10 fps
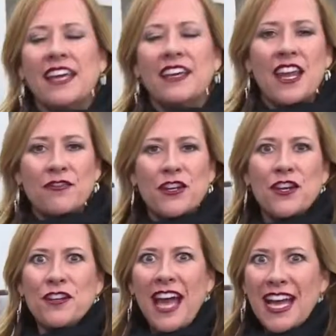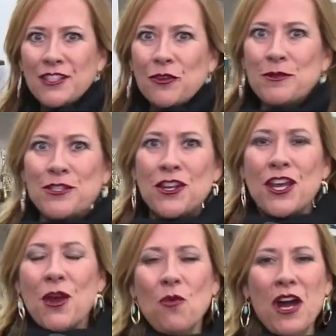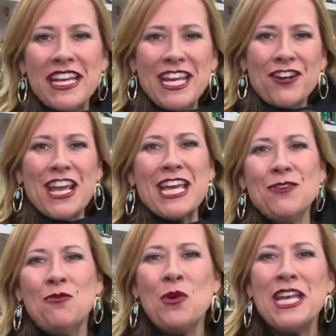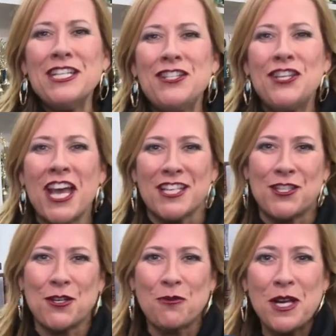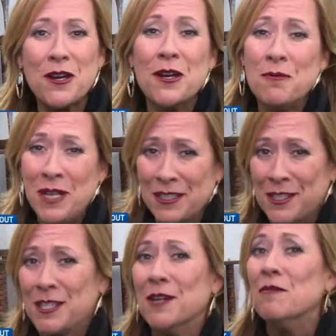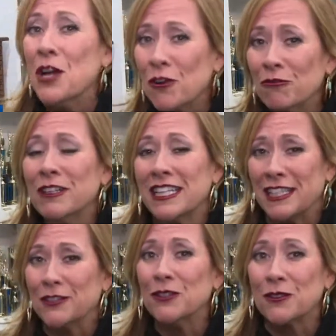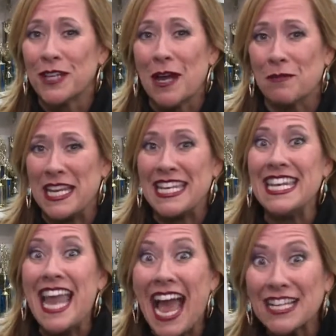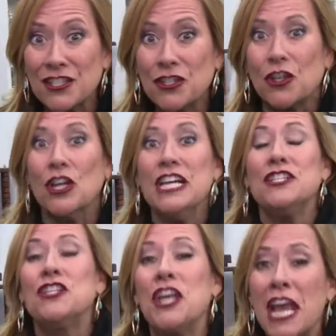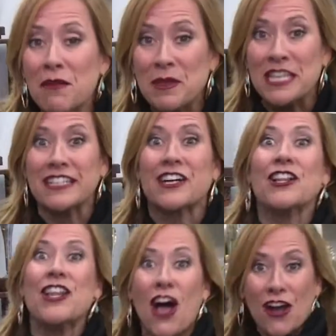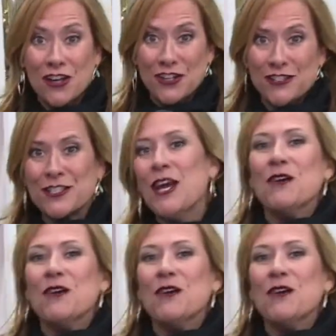Hey, good afternoon, guys, from Studio One here in Winchester. We are among some really cool company, national champion cloggers.